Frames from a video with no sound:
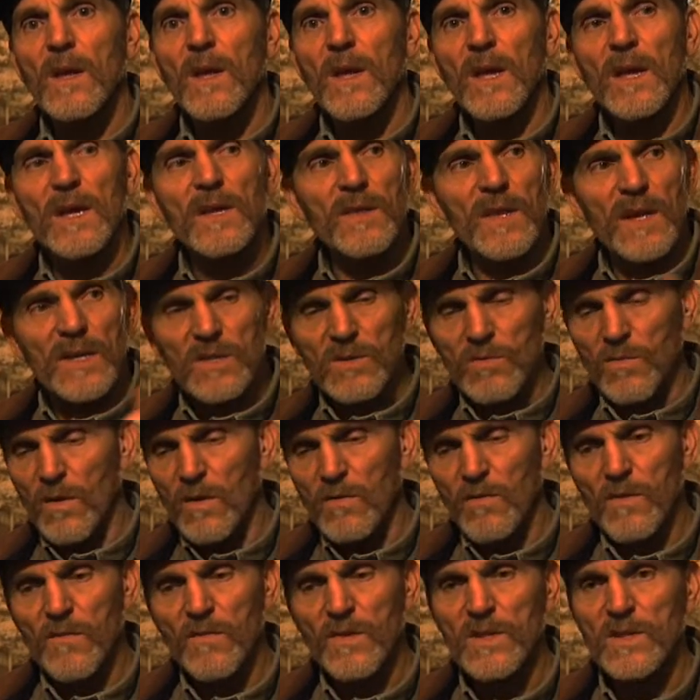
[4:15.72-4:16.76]
And that's the
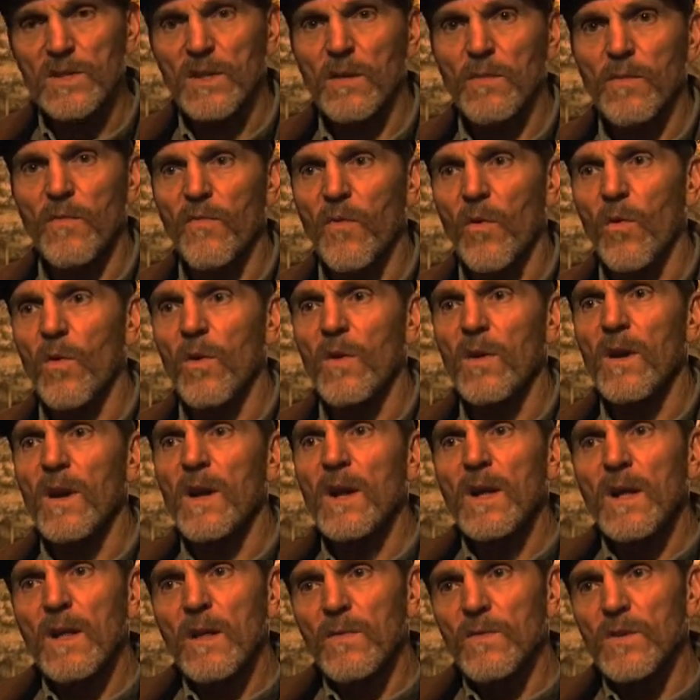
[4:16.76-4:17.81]
one we visited before.
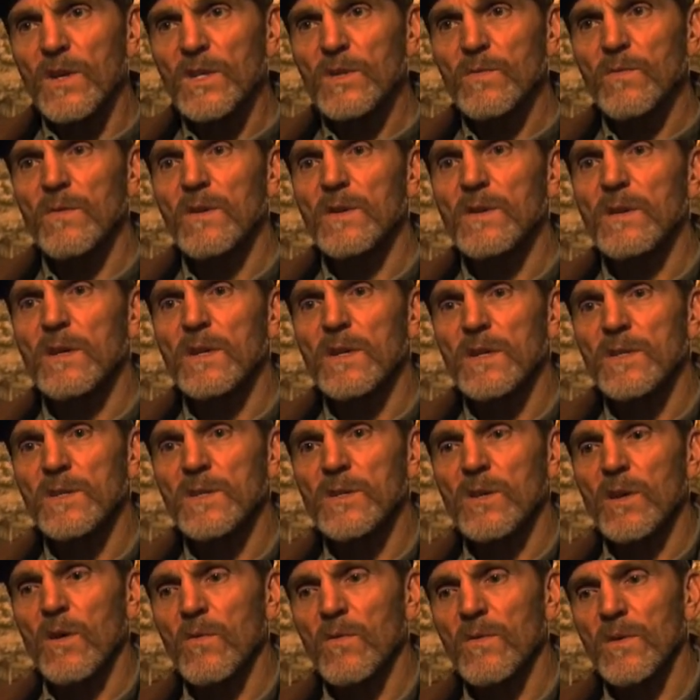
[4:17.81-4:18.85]
This one is
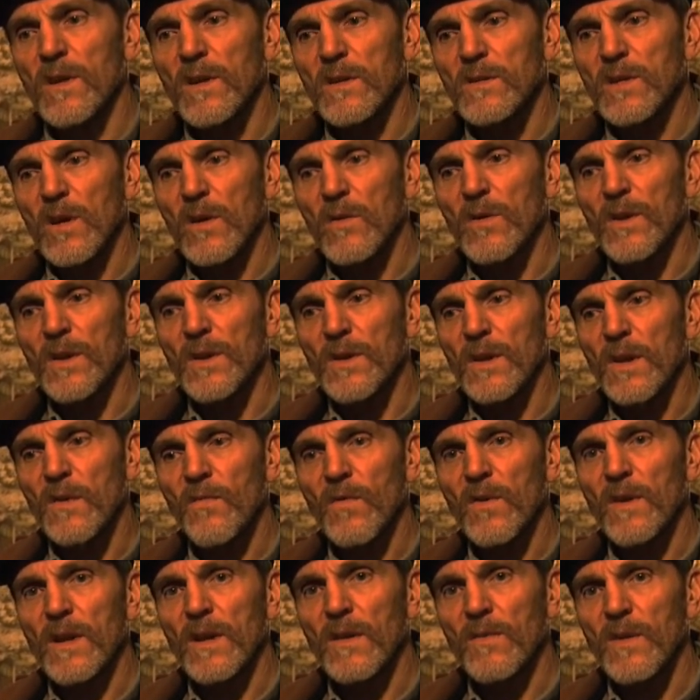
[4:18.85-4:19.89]
to totally
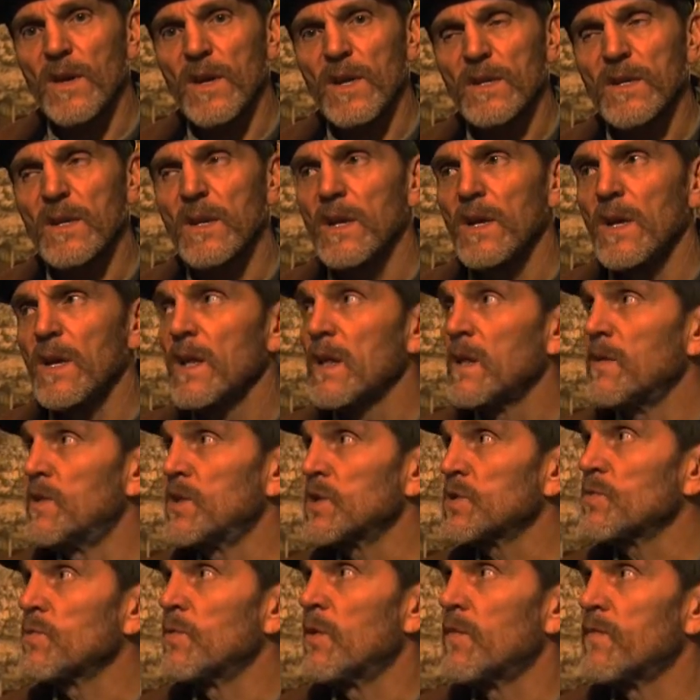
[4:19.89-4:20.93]
different in that
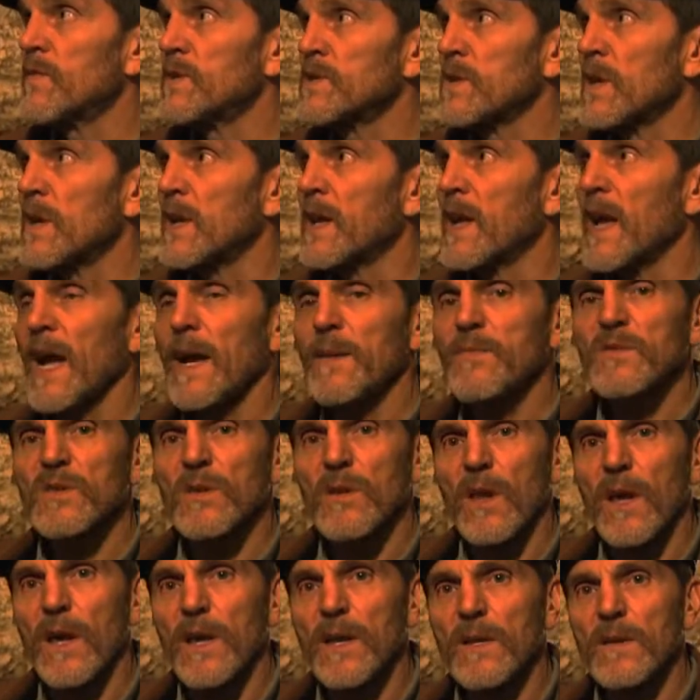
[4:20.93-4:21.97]
this roof is
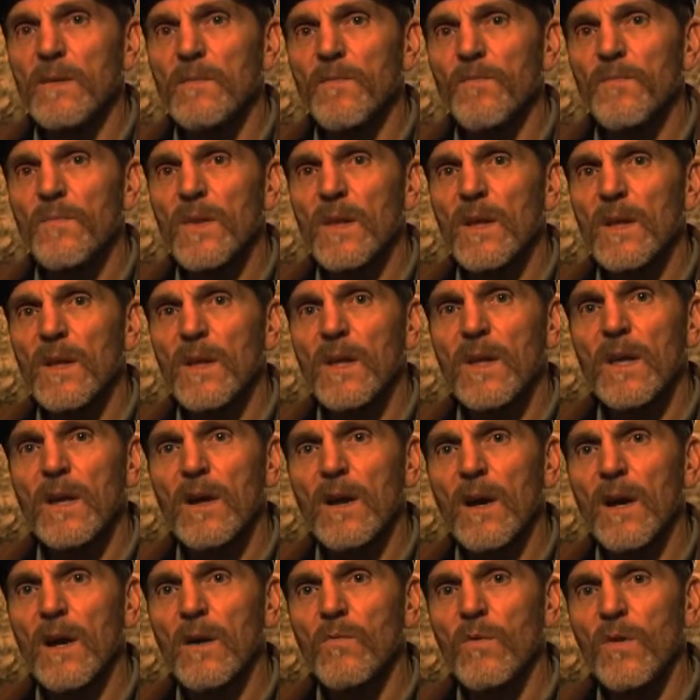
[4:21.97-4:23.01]
encapsulated
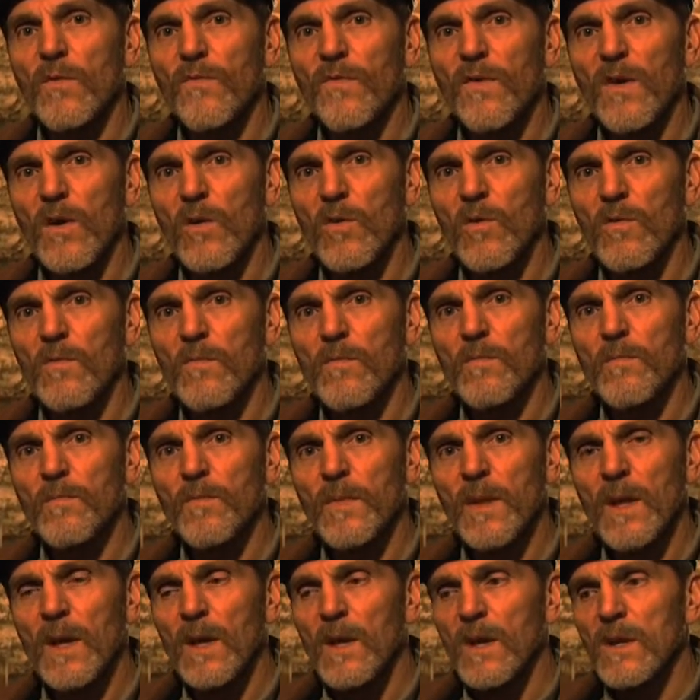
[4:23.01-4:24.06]
uh, with foam.
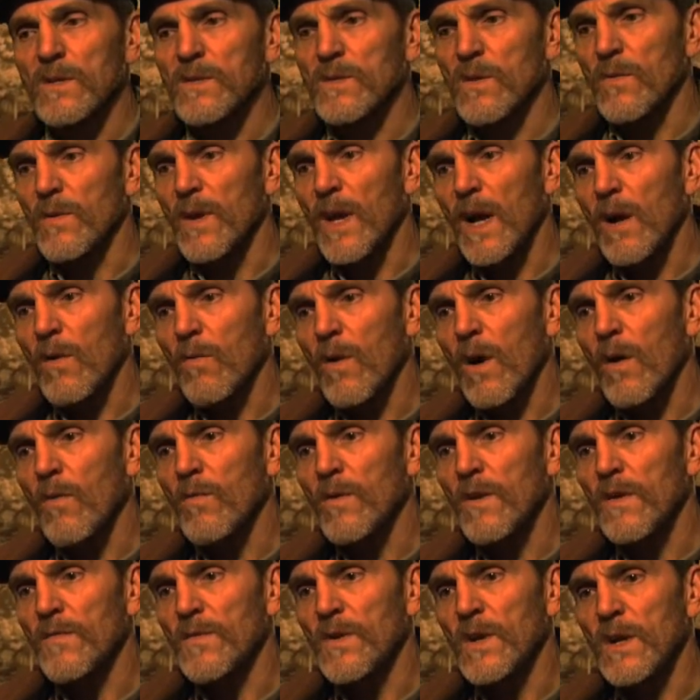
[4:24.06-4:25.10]
So now what
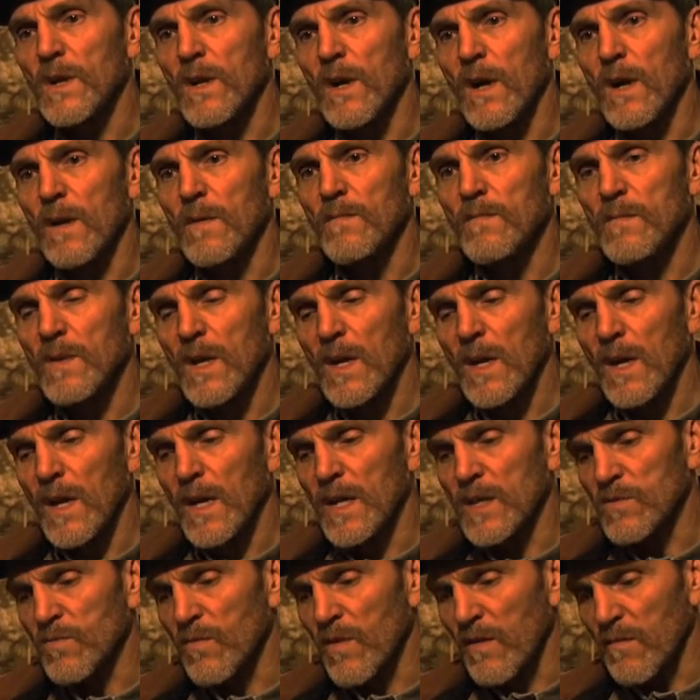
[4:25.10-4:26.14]
we've done
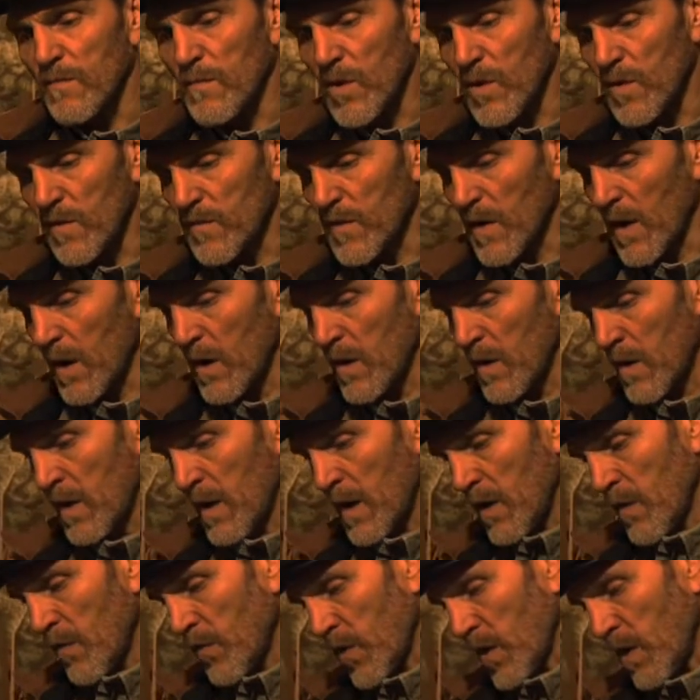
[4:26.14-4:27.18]
is we've moved our
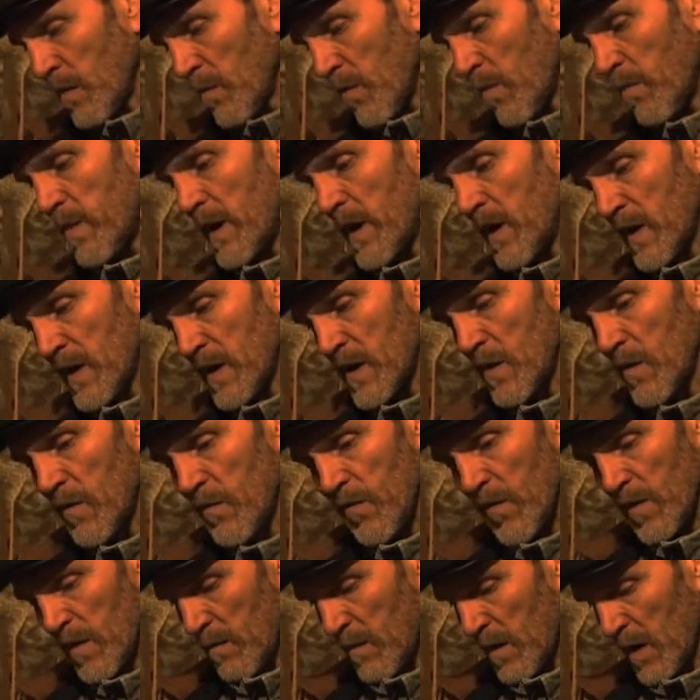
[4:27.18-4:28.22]
thermal barrier
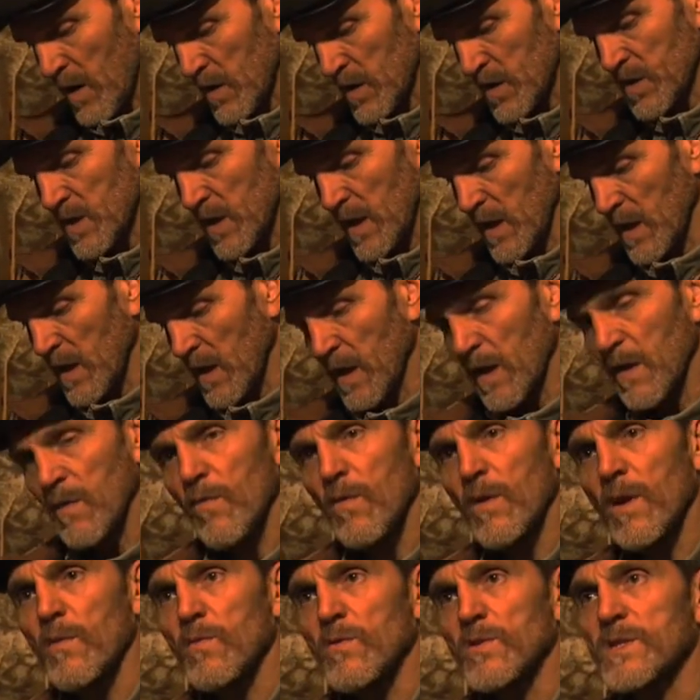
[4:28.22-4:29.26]
from our ceiling,
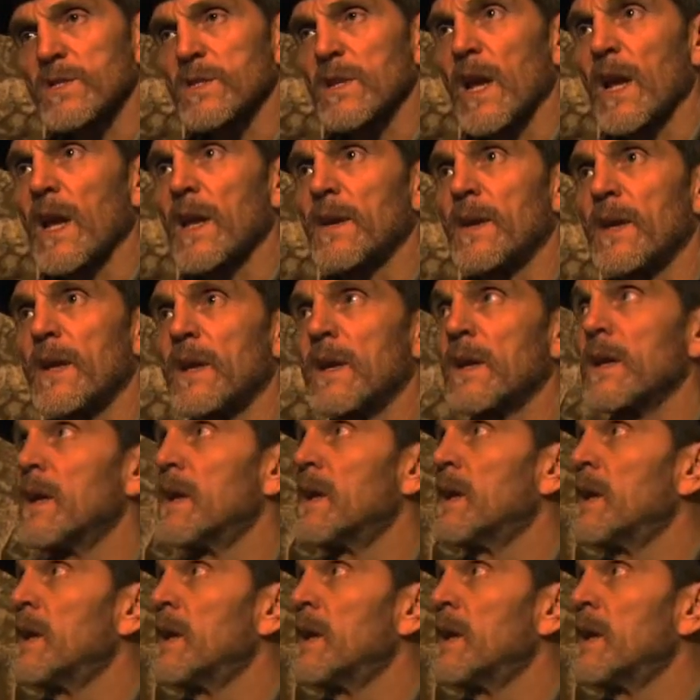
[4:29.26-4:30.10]
where we're standing,